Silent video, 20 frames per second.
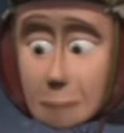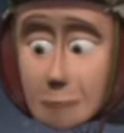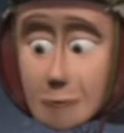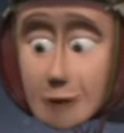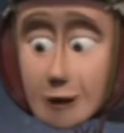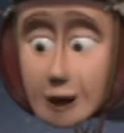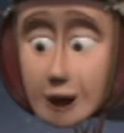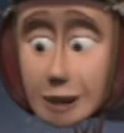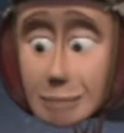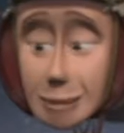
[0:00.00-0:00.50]

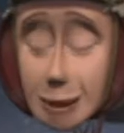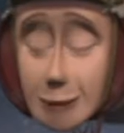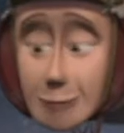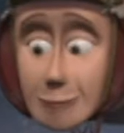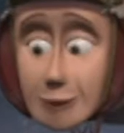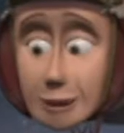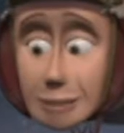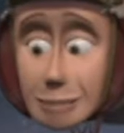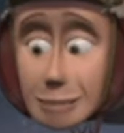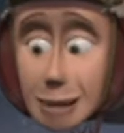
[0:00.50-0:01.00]
Look at
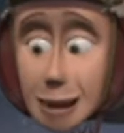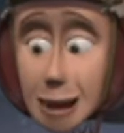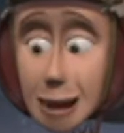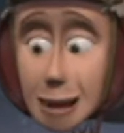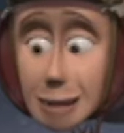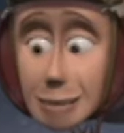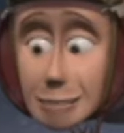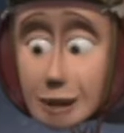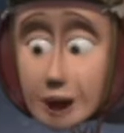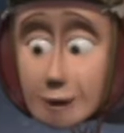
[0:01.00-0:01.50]
the
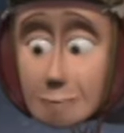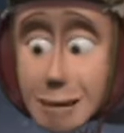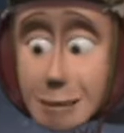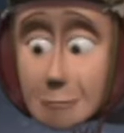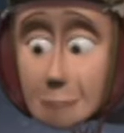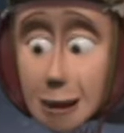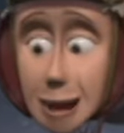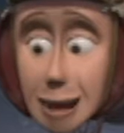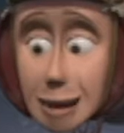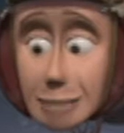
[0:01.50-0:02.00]
size of the
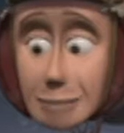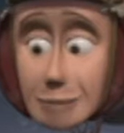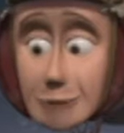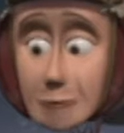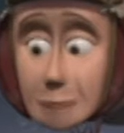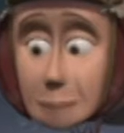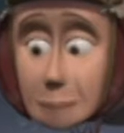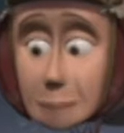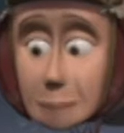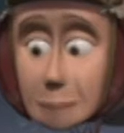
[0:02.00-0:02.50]

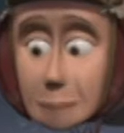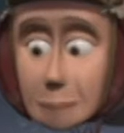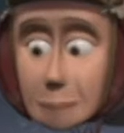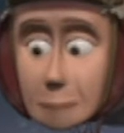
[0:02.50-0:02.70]
parcel.